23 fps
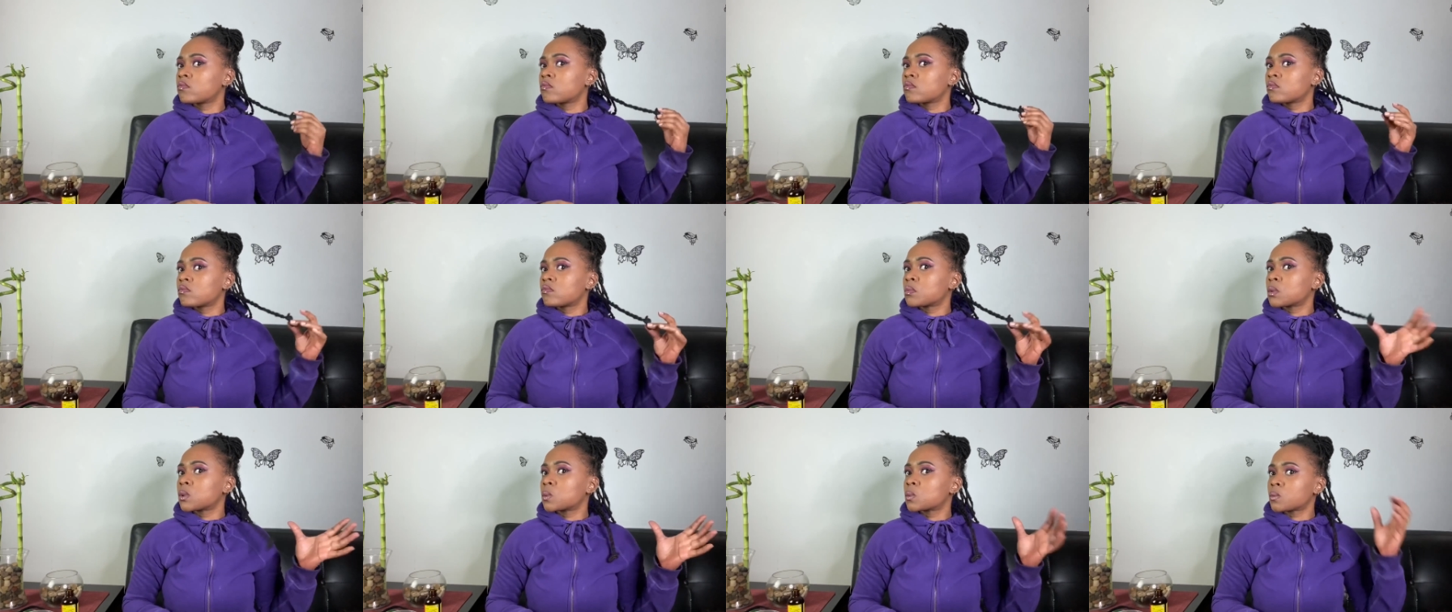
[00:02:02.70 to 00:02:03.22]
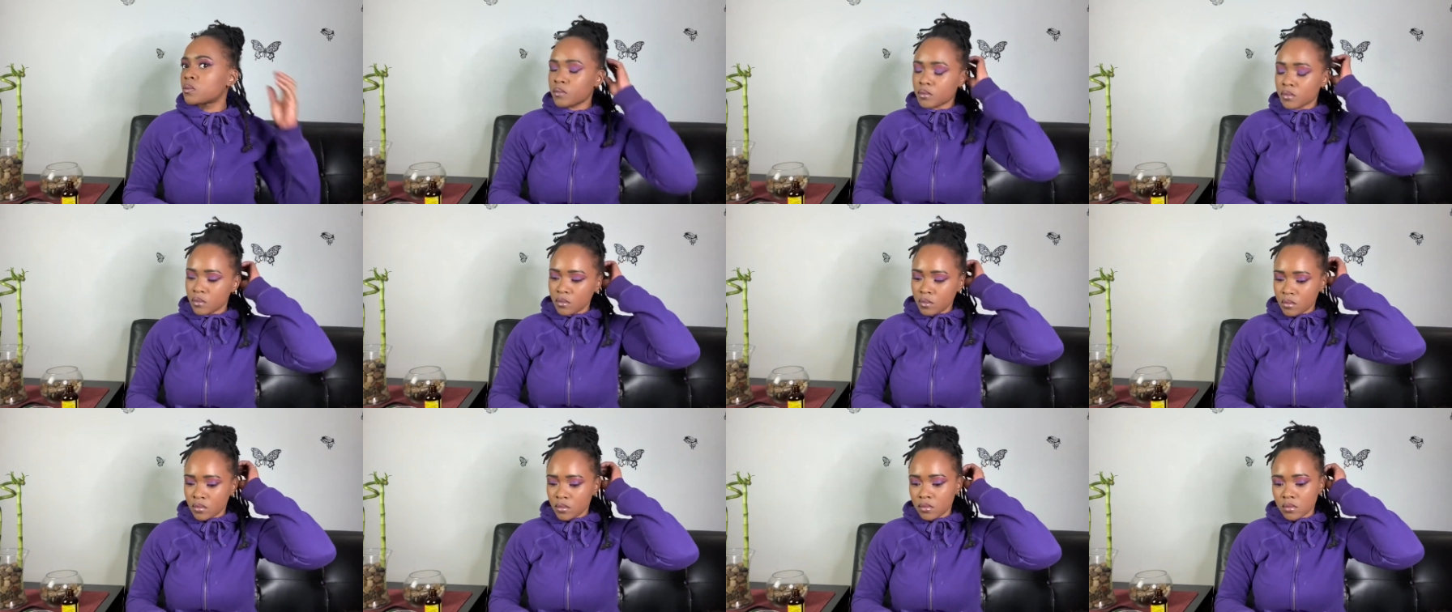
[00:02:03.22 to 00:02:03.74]
than some,
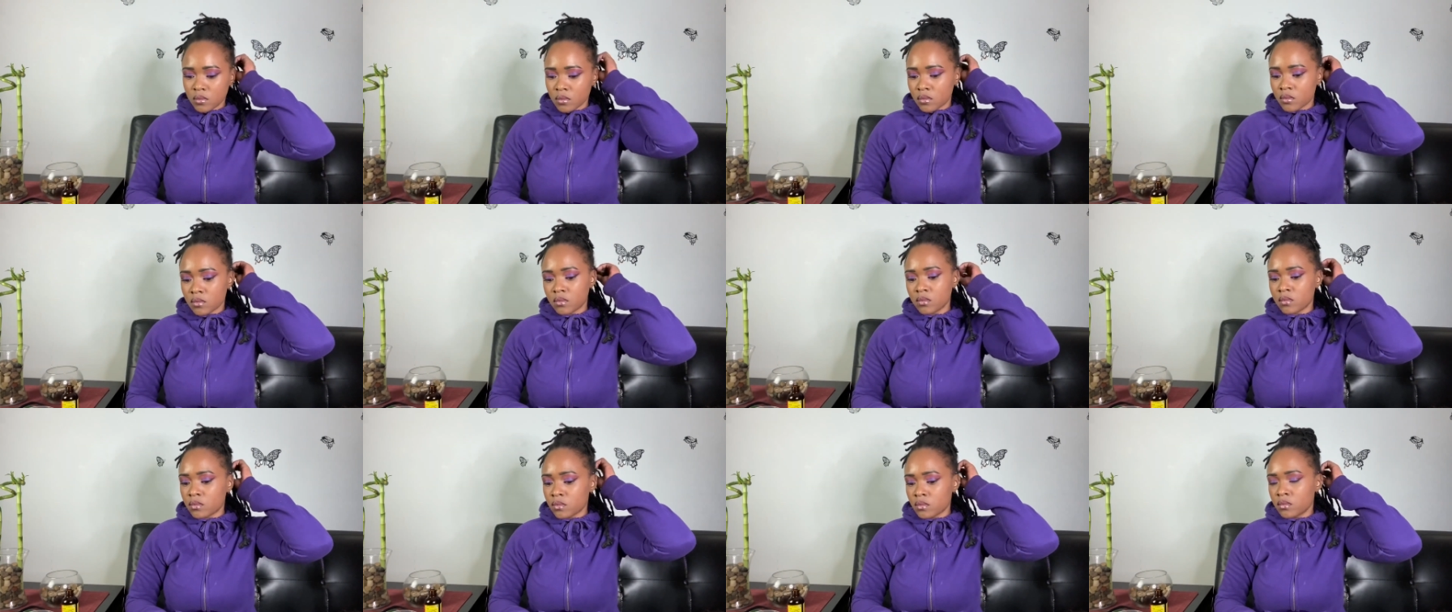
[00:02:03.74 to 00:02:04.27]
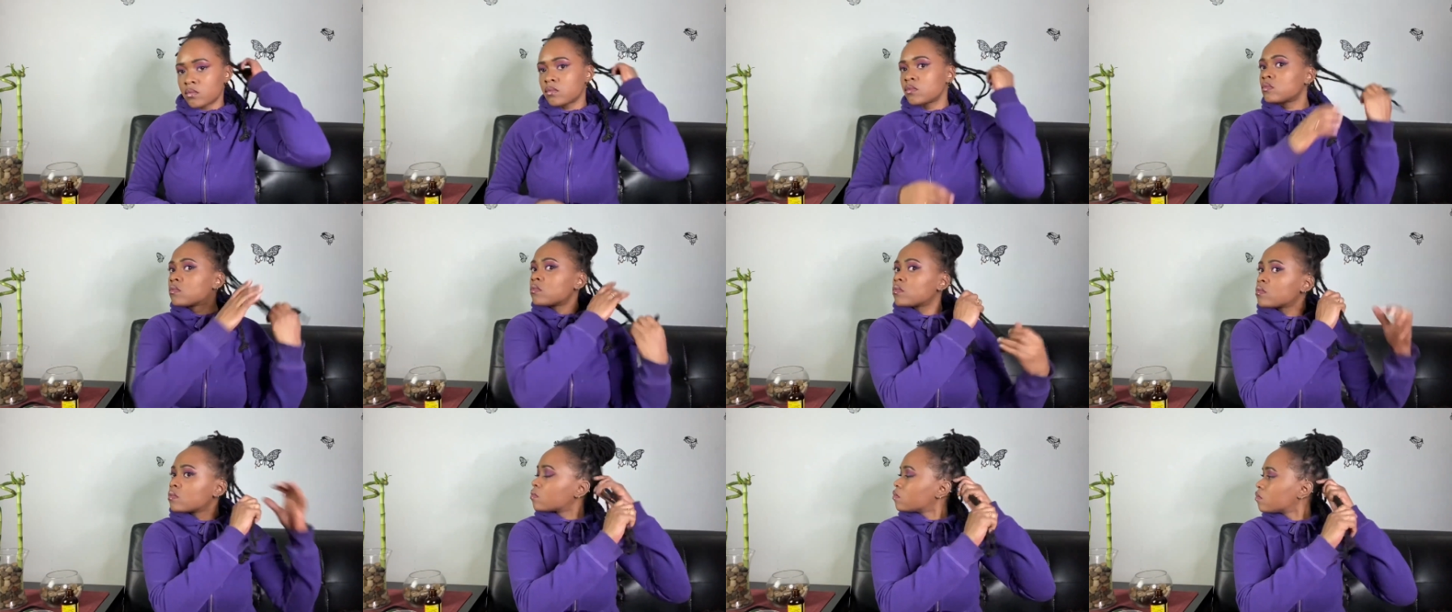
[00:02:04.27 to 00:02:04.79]
so I'm gonna
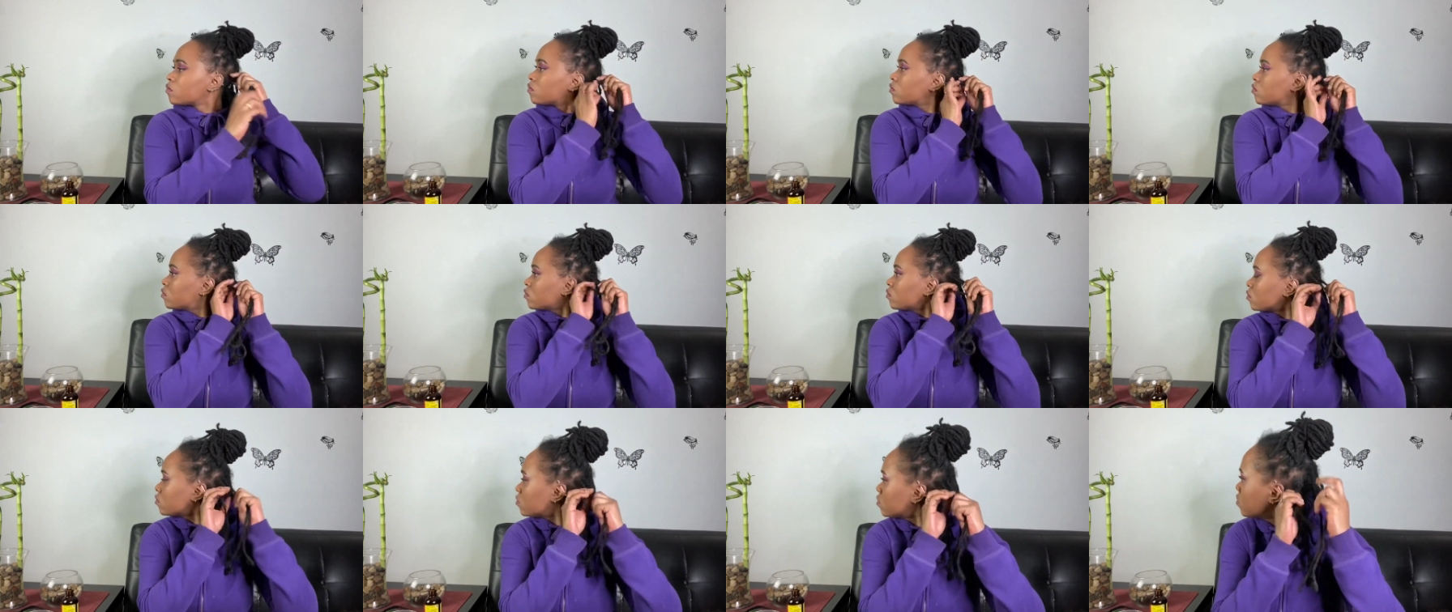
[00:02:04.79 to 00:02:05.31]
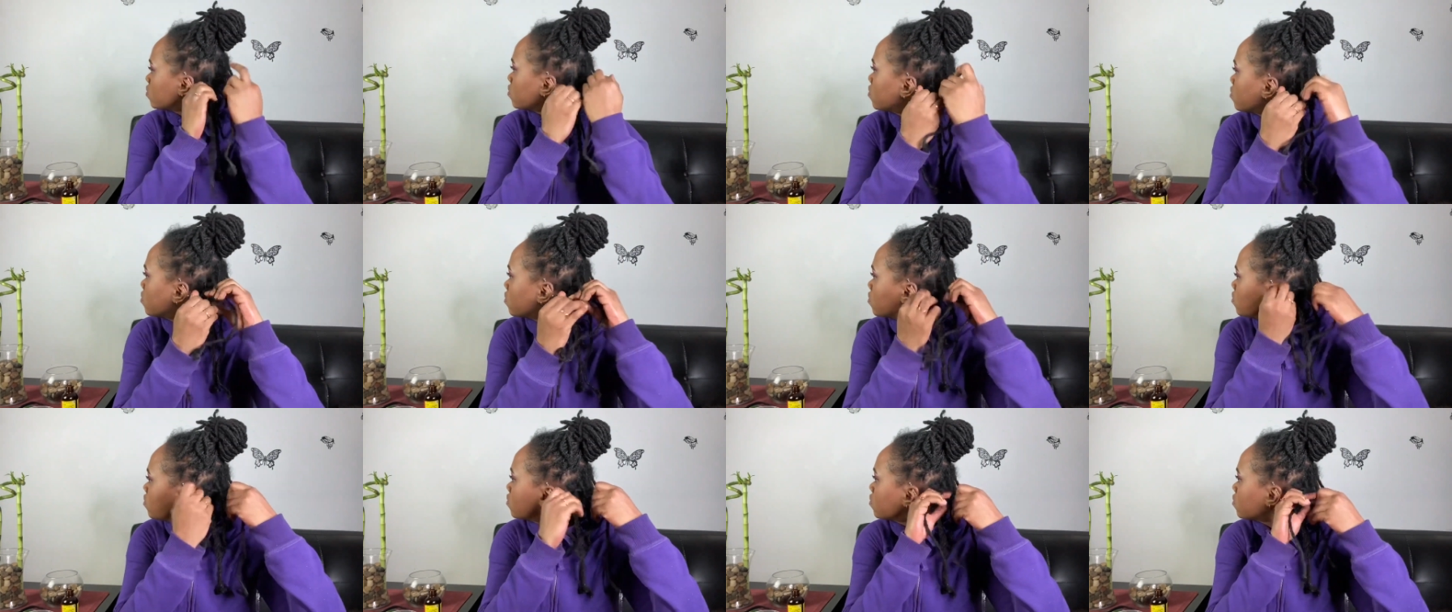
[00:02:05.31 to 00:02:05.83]
end up with like
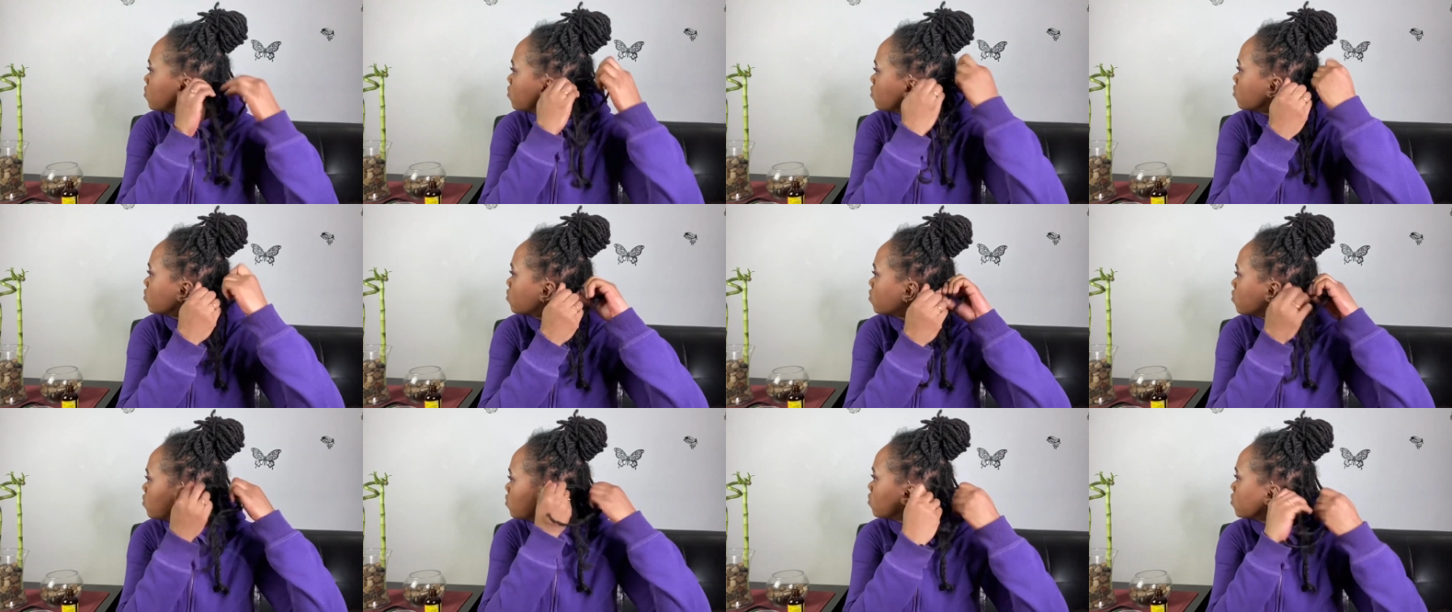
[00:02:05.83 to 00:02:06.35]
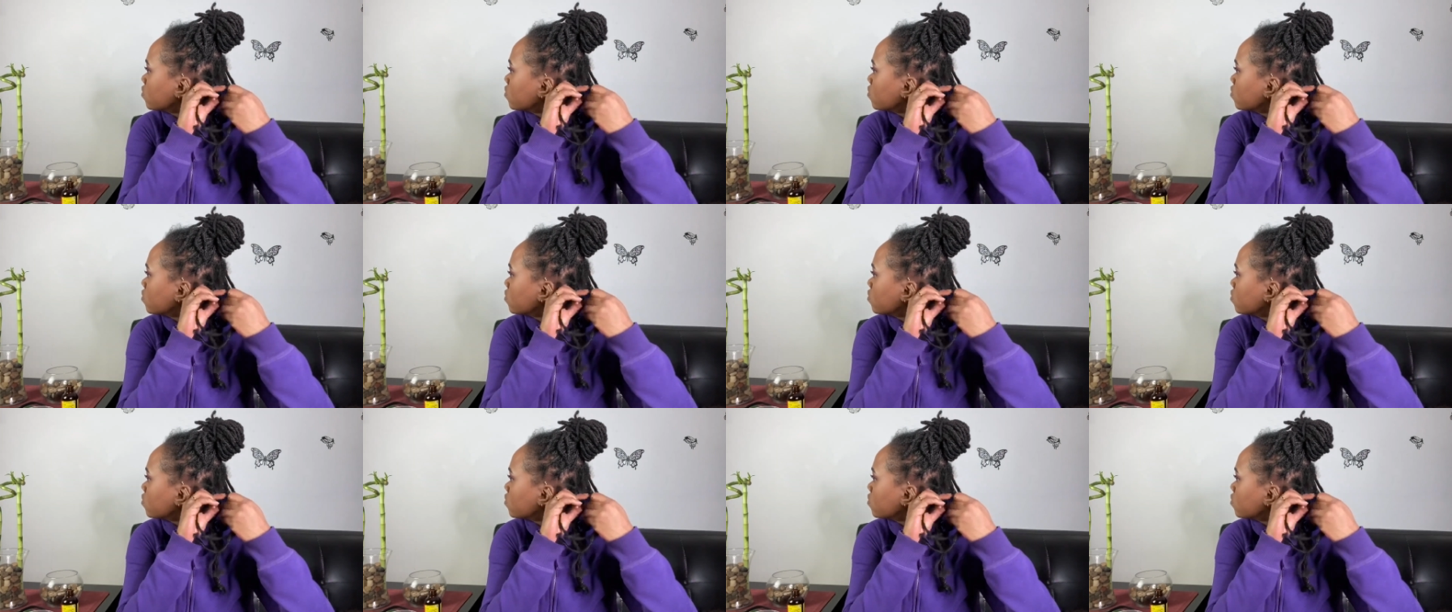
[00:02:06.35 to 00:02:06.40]
some of the braids